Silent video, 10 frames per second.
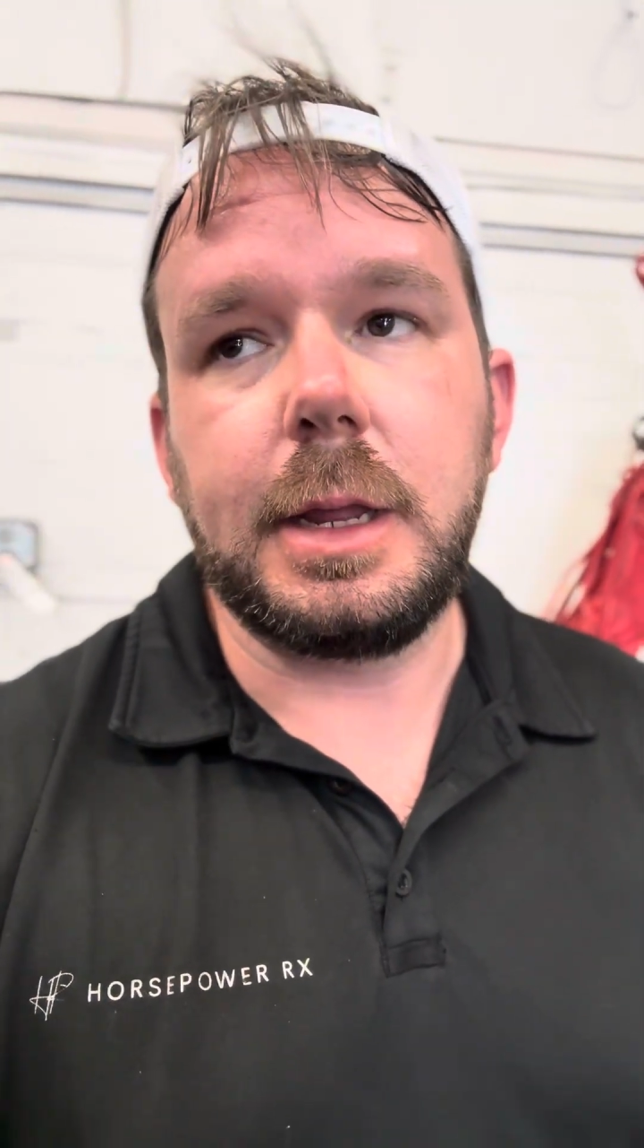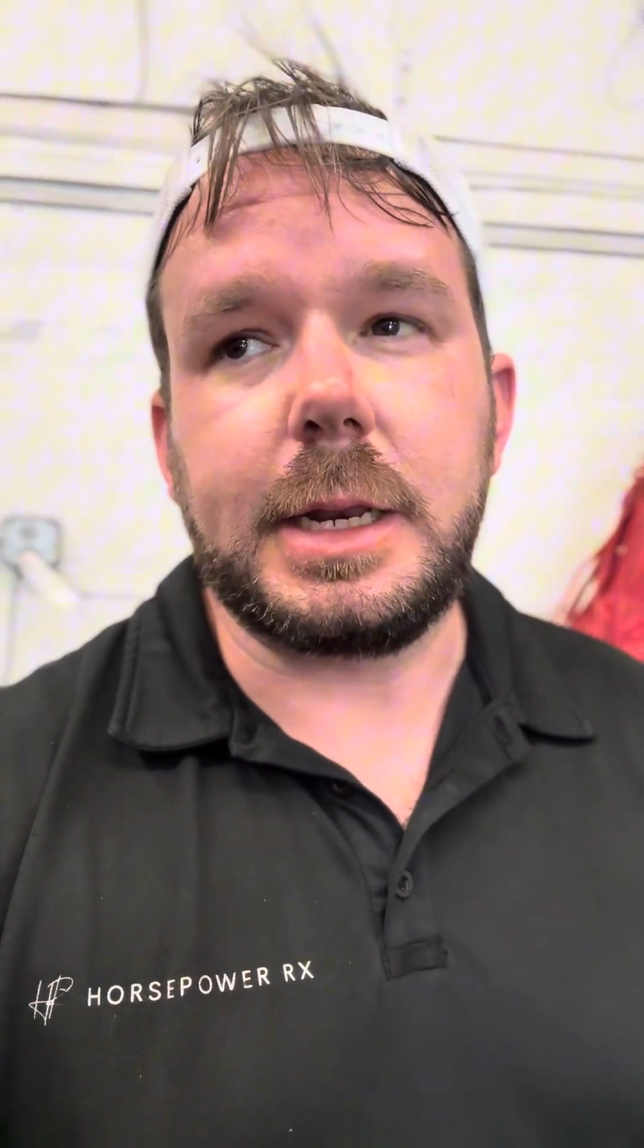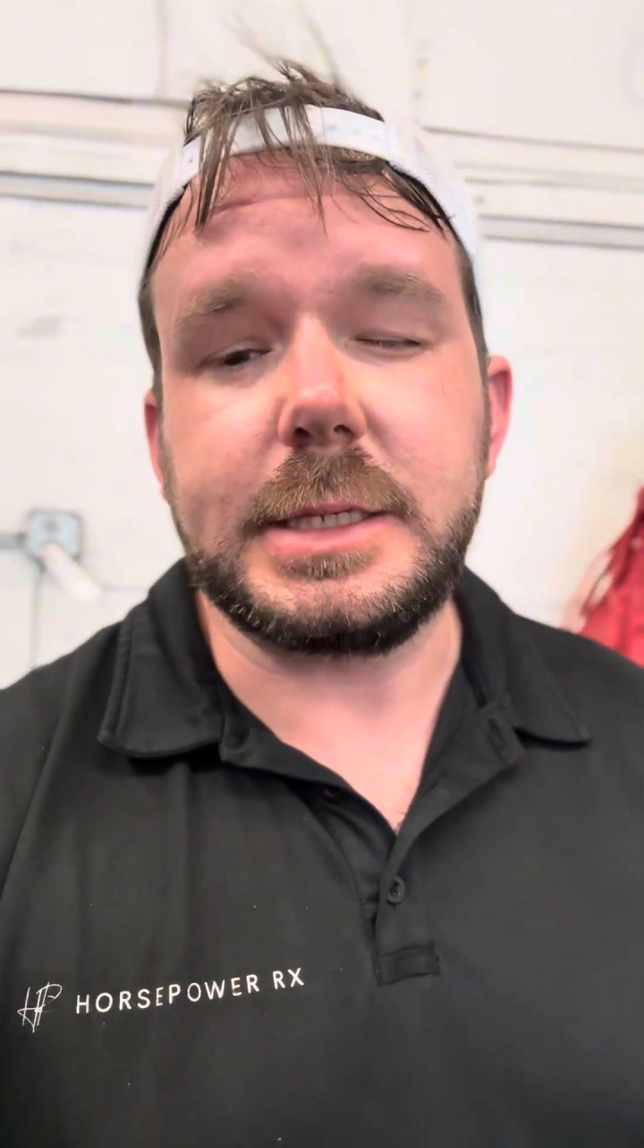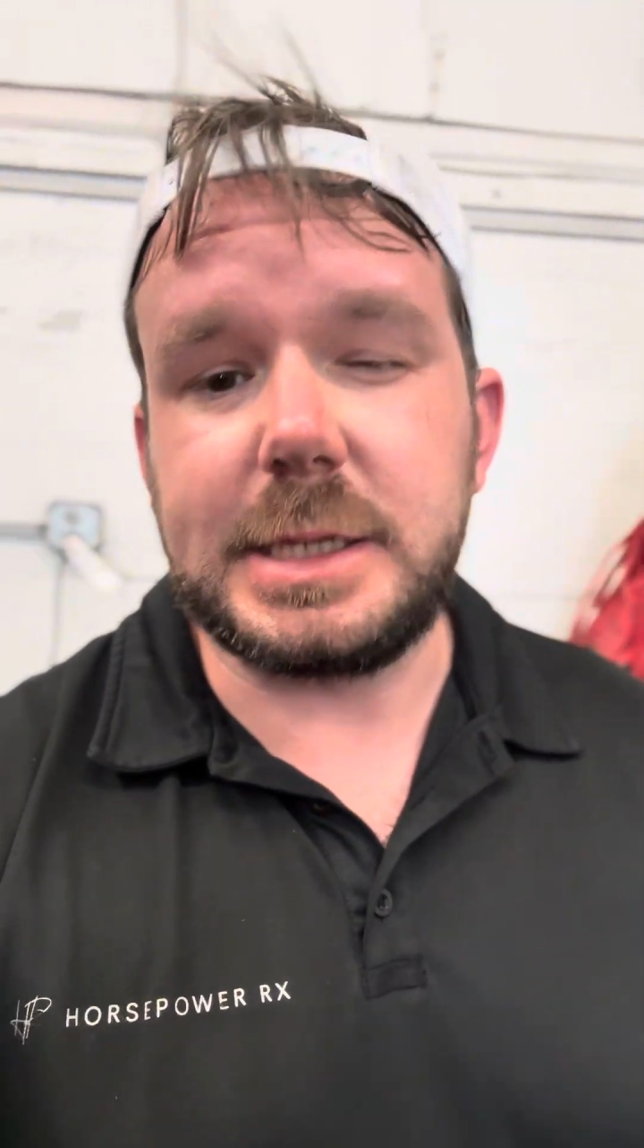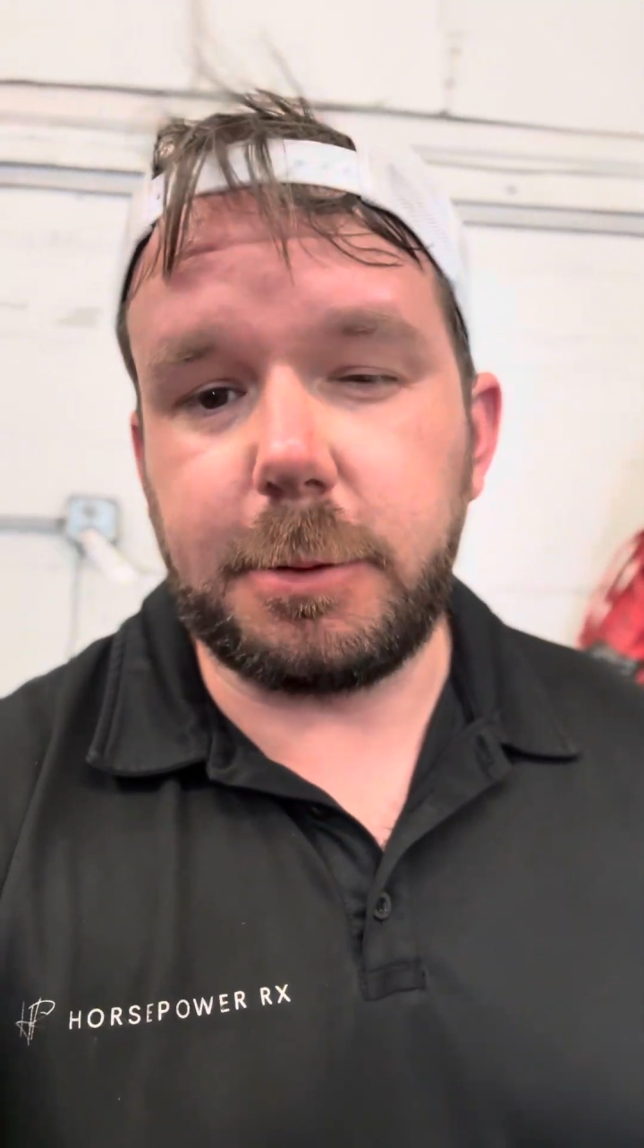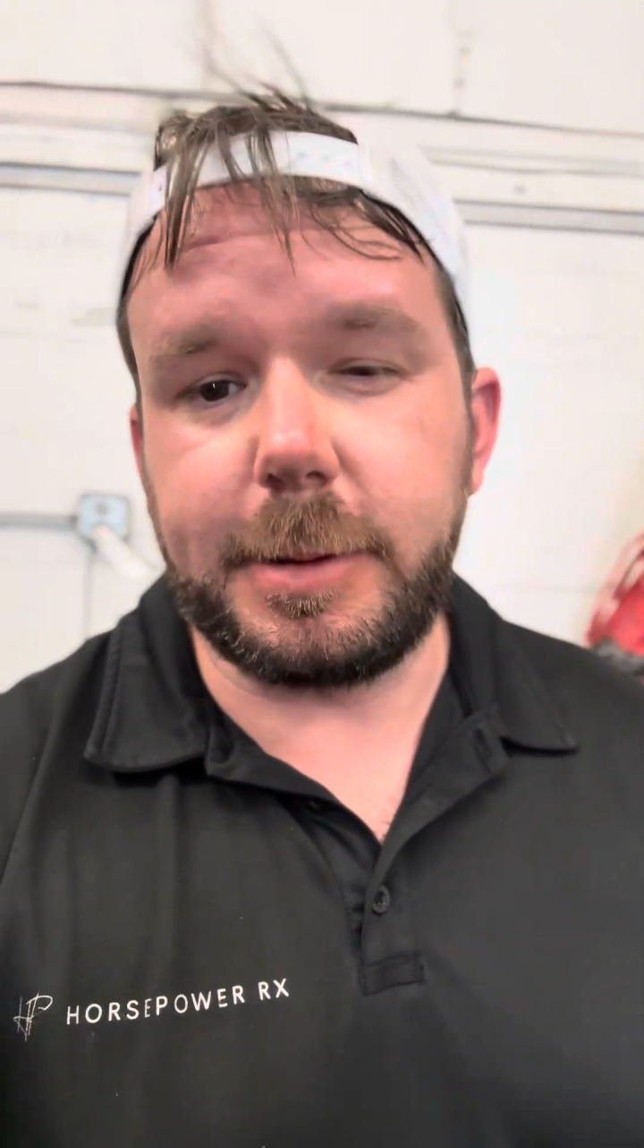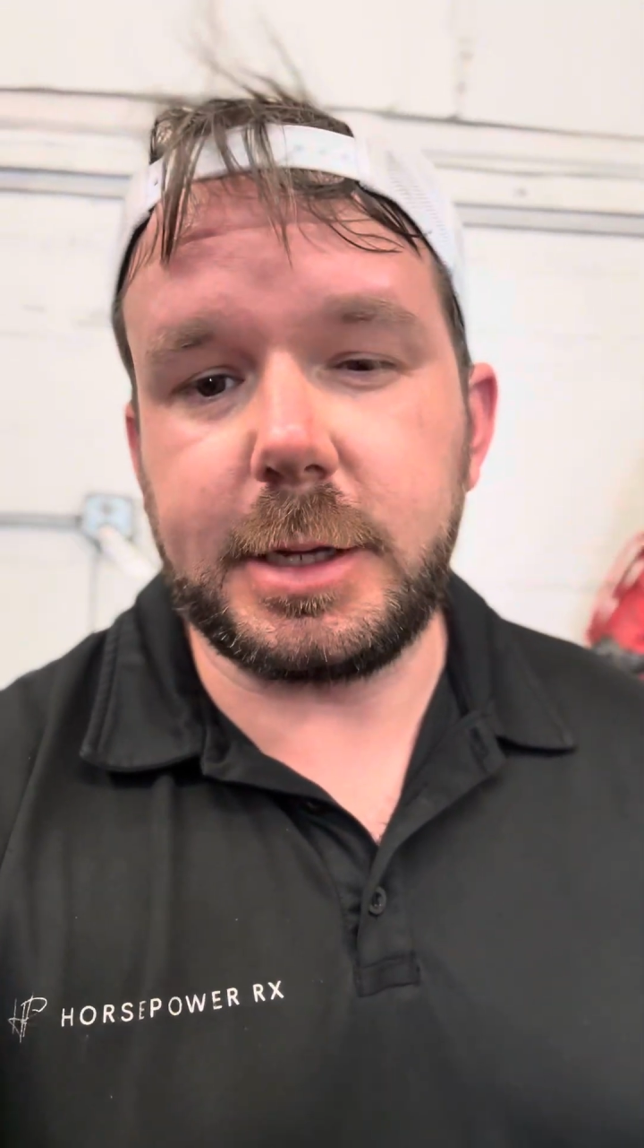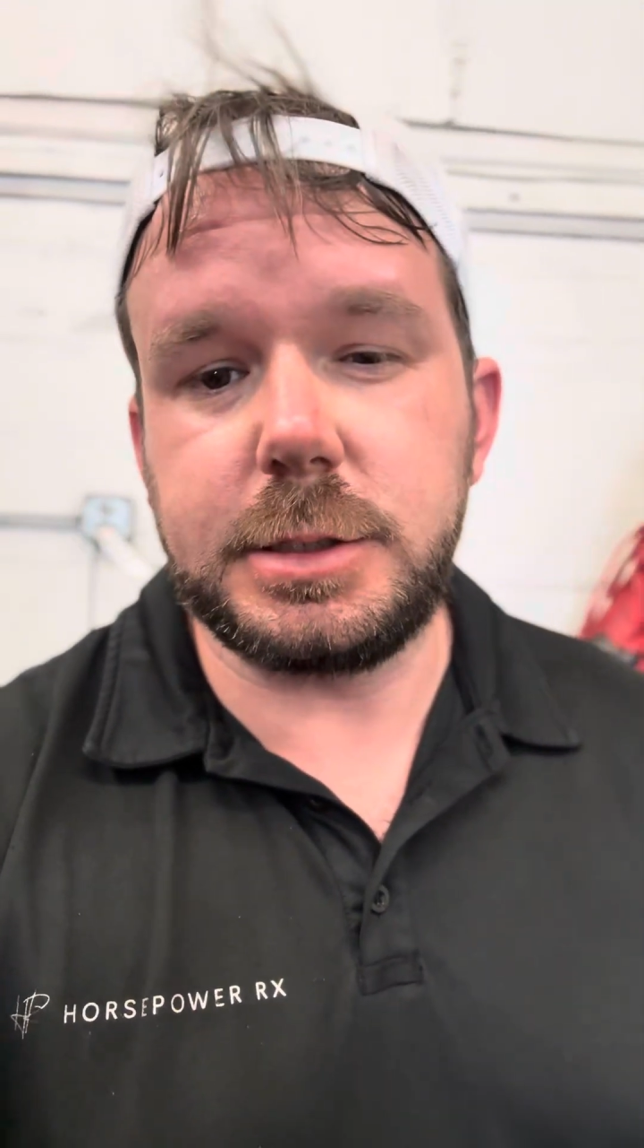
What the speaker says: to see what we can